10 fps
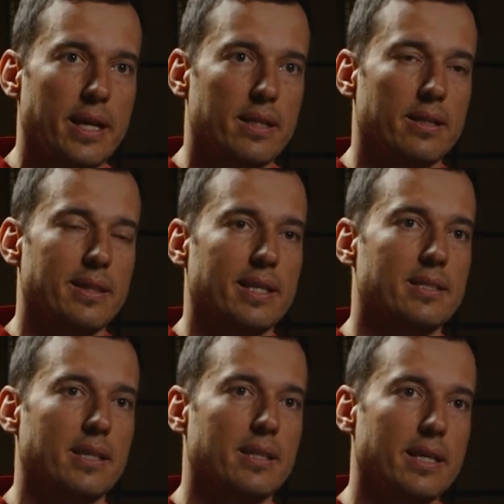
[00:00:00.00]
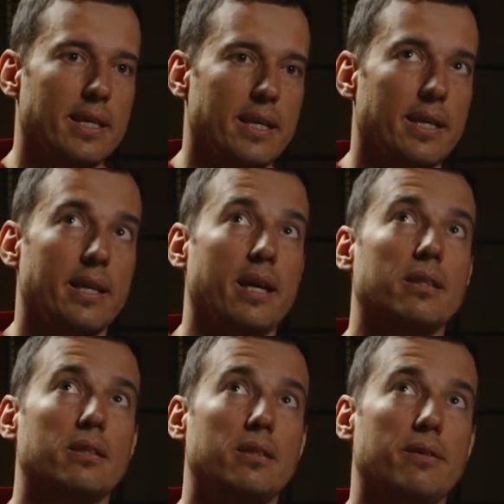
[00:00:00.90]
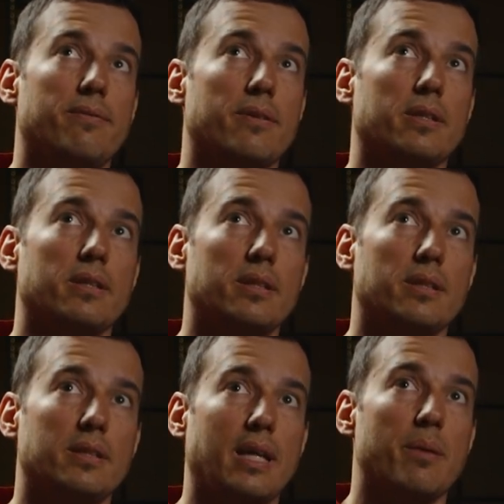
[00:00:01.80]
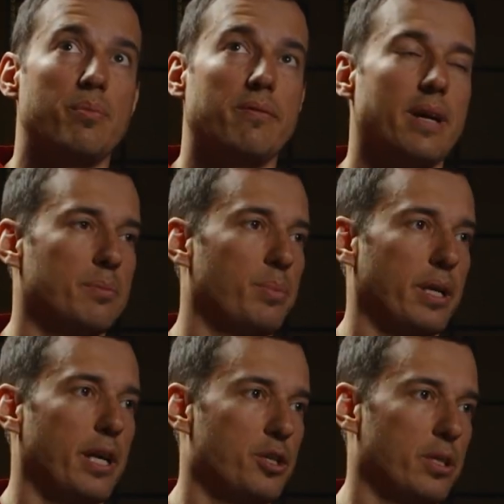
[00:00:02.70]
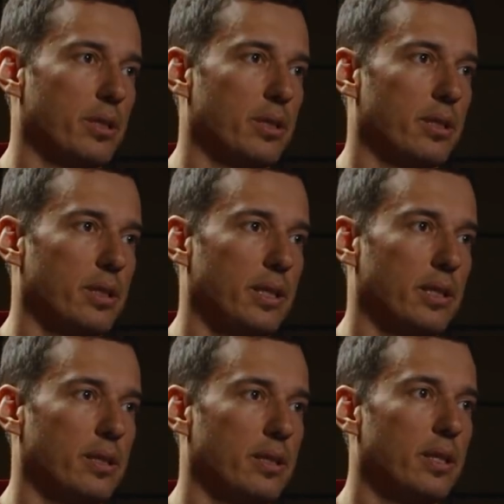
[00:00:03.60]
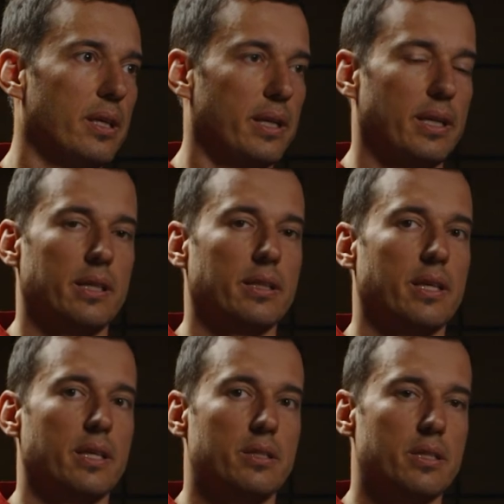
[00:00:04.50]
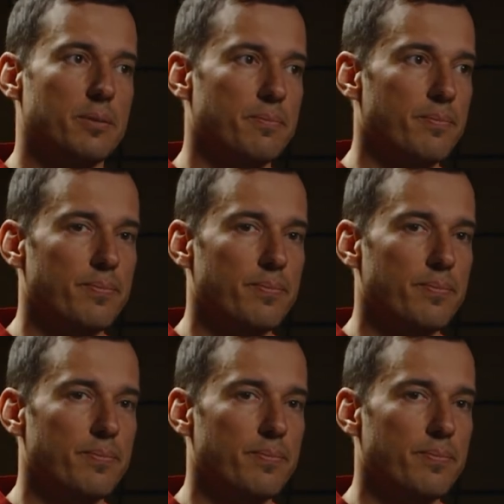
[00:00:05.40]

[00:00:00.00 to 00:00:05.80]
and the things that create a different type of aspiration in kids.